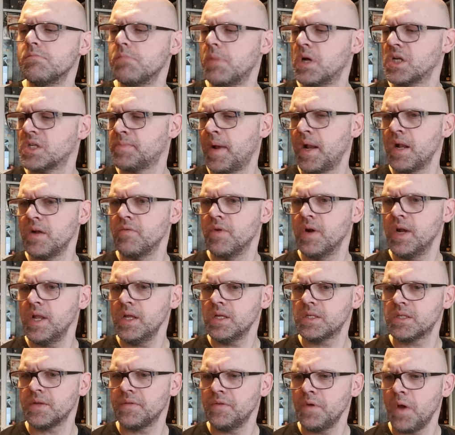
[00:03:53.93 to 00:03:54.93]
That's about it really.
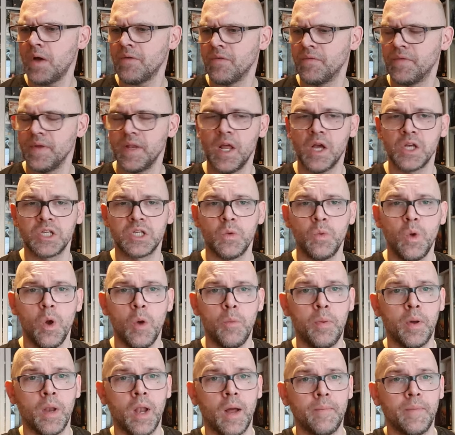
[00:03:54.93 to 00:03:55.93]
There's a few other videos I
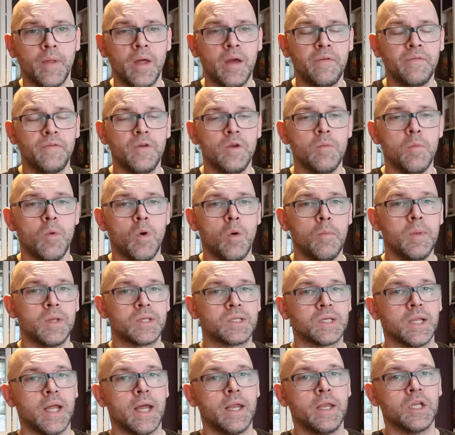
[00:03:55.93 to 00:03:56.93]
will put up there, a few more
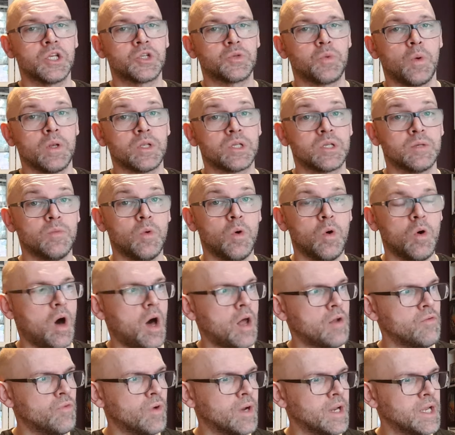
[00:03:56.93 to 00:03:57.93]
miscellaneous ones, some more
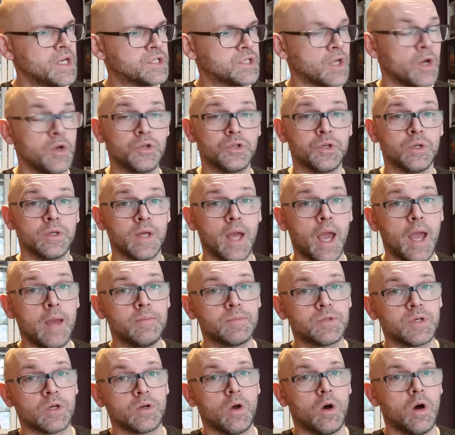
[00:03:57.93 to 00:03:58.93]
unreleased Ocean
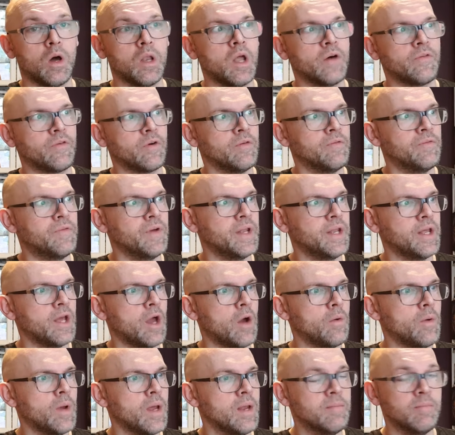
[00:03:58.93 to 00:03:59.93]
games. I've got another
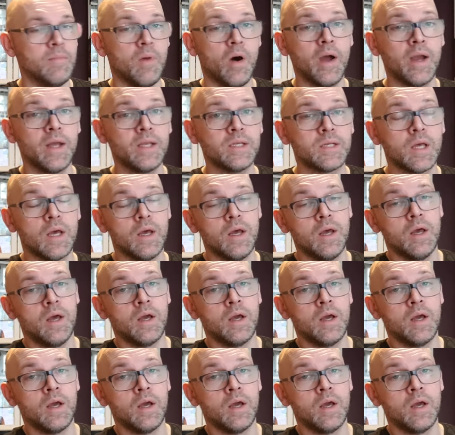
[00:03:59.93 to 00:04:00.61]
video in mind.